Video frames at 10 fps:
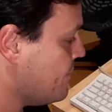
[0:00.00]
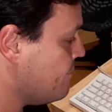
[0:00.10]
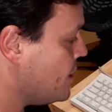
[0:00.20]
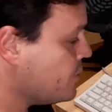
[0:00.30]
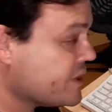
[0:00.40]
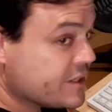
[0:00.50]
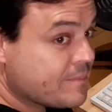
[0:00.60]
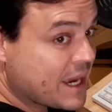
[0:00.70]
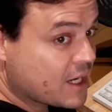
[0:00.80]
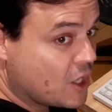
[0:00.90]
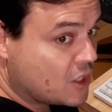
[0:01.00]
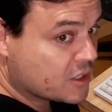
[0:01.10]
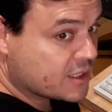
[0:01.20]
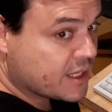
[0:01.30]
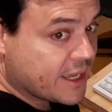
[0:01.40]
power it back
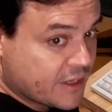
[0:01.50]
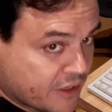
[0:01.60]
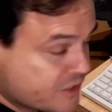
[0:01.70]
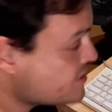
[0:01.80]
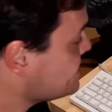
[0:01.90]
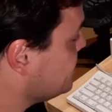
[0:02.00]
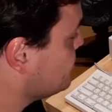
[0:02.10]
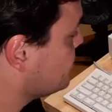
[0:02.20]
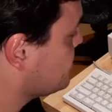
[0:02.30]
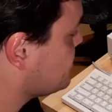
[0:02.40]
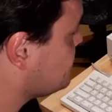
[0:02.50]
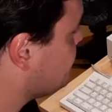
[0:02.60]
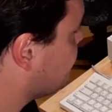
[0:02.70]
on, and you're going to see it works